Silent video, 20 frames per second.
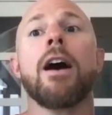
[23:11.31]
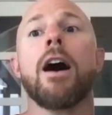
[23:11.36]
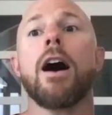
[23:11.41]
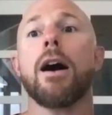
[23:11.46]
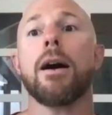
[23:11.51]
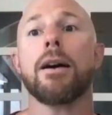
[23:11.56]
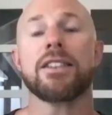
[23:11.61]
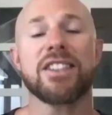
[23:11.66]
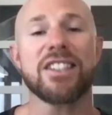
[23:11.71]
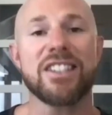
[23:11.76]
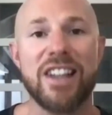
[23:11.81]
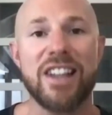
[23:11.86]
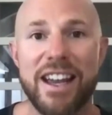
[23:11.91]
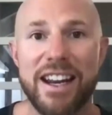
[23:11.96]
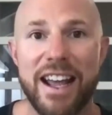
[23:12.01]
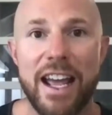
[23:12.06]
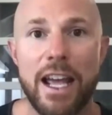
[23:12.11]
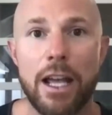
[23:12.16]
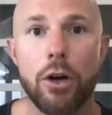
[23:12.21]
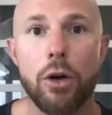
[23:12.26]
uh,
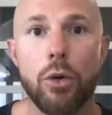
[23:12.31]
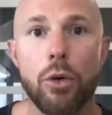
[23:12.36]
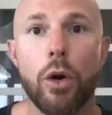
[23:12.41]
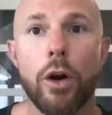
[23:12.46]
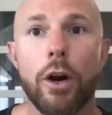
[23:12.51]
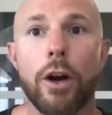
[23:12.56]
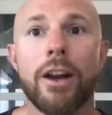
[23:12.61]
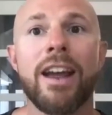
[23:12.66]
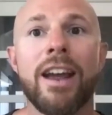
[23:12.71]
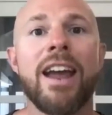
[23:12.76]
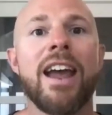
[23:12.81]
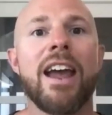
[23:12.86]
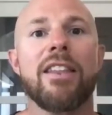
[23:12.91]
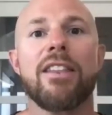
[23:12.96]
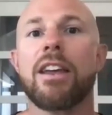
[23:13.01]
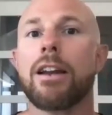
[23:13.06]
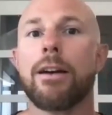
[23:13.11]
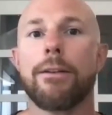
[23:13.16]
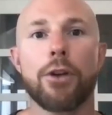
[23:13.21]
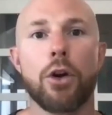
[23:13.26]
slight angle work, and
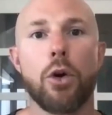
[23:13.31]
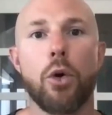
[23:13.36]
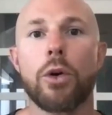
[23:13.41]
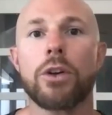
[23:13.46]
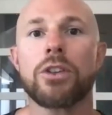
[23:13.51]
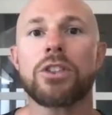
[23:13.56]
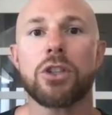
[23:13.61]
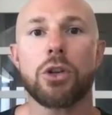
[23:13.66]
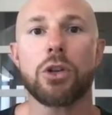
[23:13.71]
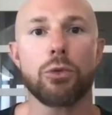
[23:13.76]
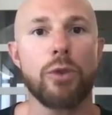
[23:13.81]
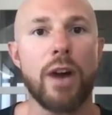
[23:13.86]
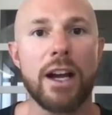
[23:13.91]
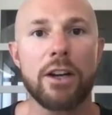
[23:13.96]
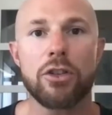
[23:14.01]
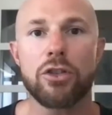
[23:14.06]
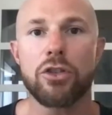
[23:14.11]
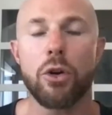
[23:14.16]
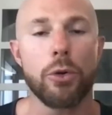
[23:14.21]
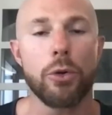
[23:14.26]
then, of course,
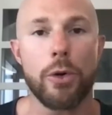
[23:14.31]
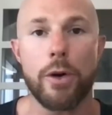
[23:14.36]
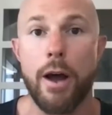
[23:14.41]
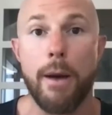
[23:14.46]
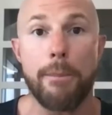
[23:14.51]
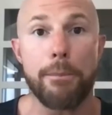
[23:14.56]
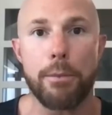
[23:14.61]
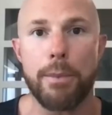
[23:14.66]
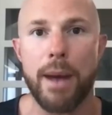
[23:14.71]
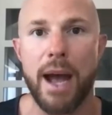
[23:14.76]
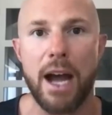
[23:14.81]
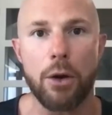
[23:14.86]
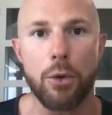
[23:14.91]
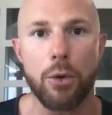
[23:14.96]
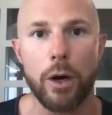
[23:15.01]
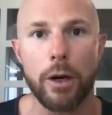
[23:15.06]
direct shoulder and upper back